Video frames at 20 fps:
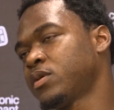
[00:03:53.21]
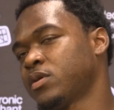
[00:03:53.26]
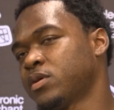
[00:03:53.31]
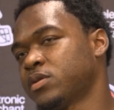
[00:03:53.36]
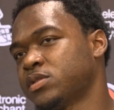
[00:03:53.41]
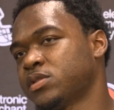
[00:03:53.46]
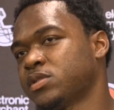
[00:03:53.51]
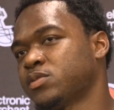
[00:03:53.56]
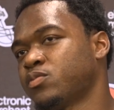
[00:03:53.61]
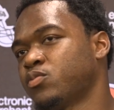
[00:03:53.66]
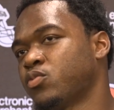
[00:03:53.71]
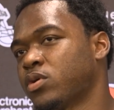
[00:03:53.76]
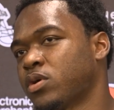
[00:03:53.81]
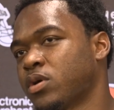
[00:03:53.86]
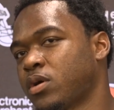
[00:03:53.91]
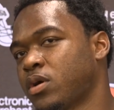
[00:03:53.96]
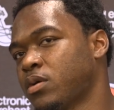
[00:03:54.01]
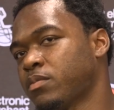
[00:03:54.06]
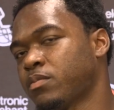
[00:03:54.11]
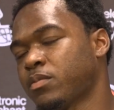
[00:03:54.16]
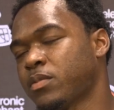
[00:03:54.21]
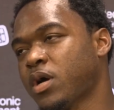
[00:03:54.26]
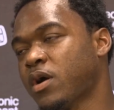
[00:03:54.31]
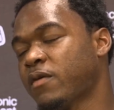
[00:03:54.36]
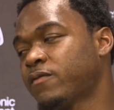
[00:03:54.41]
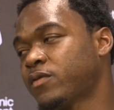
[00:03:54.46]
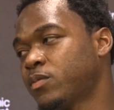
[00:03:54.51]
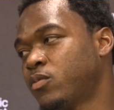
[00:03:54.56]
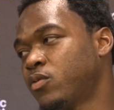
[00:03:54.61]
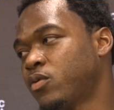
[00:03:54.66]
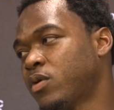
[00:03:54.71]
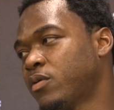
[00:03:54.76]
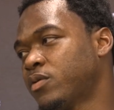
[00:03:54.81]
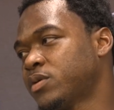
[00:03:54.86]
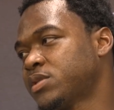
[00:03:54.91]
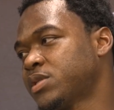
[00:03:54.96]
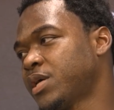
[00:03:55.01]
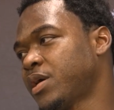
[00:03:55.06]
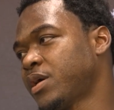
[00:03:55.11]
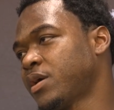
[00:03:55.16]
It's just more comfortable, I would
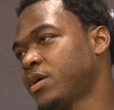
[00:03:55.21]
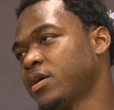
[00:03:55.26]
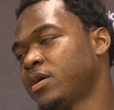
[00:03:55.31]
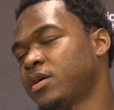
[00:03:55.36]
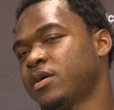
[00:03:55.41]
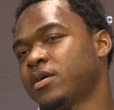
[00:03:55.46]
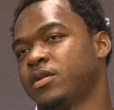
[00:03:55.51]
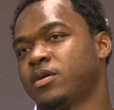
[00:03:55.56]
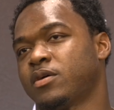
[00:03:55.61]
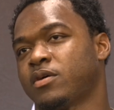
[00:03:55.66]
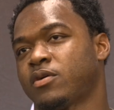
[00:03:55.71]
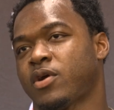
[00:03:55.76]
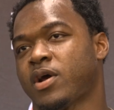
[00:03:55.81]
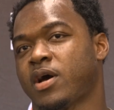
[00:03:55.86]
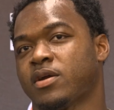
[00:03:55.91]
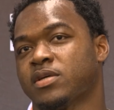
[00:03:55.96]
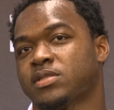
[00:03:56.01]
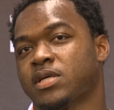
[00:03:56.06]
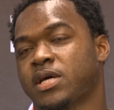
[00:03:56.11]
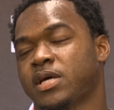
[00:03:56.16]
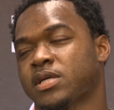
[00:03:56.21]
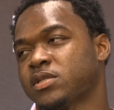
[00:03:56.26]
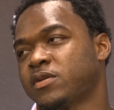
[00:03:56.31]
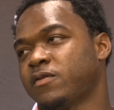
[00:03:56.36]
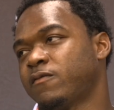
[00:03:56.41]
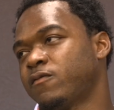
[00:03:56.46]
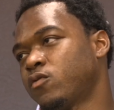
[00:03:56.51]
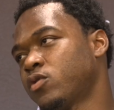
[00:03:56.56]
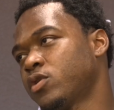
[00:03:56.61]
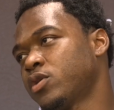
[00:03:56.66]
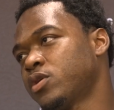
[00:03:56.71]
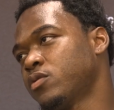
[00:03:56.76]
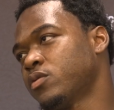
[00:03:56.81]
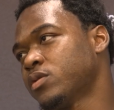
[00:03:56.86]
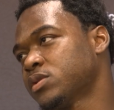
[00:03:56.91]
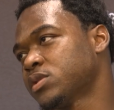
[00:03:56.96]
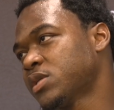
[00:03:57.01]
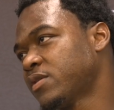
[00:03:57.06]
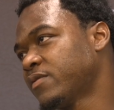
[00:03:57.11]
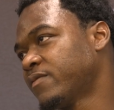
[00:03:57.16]
say. Uh, the crowd is actually for you
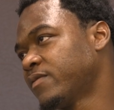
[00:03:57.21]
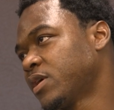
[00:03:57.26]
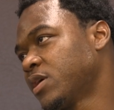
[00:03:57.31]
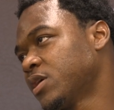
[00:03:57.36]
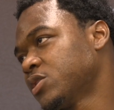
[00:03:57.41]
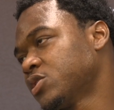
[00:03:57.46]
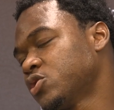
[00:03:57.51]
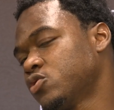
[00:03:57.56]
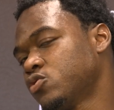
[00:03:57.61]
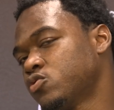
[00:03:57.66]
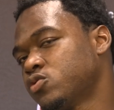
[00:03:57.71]
instead of against you.